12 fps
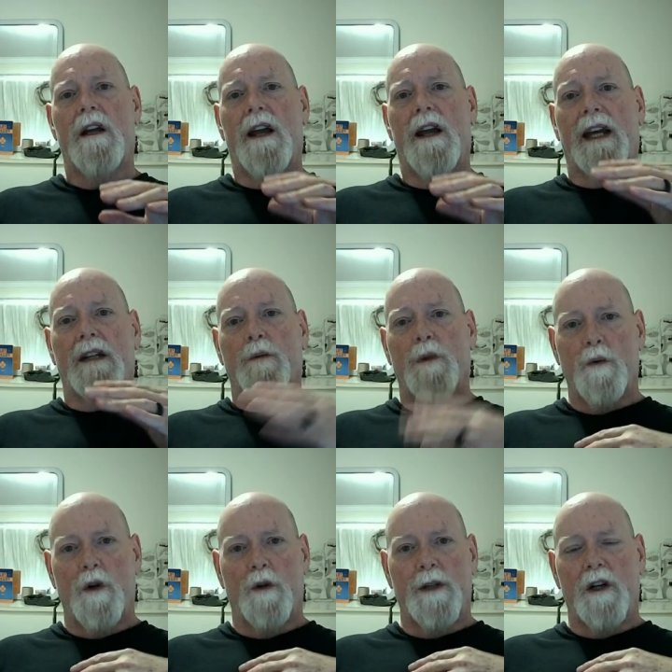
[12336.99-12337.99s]
And we
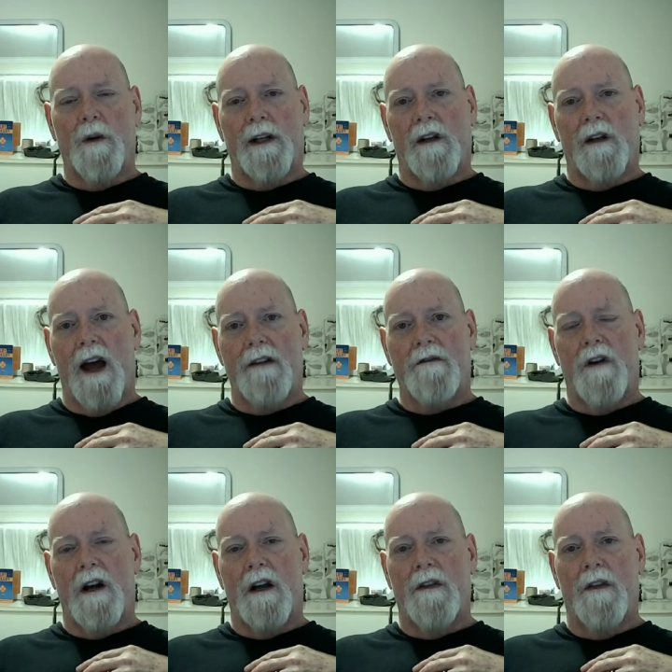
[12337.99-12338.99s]
will be going live
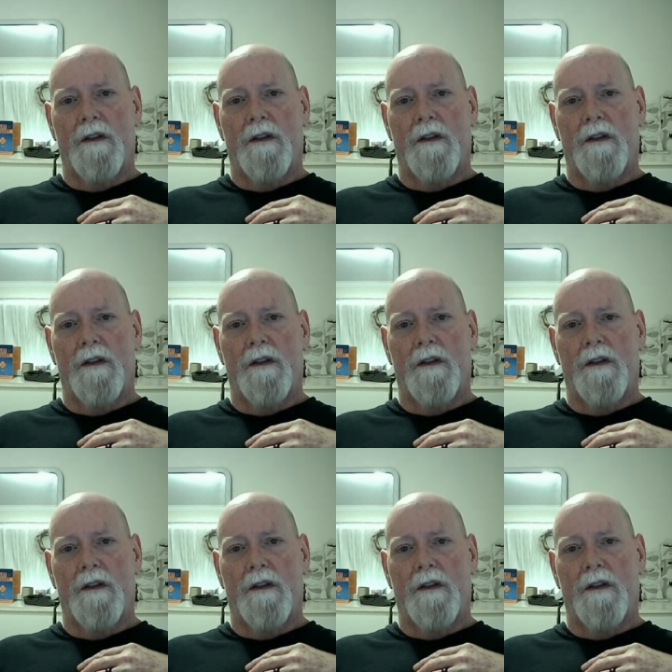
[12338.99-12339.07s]
on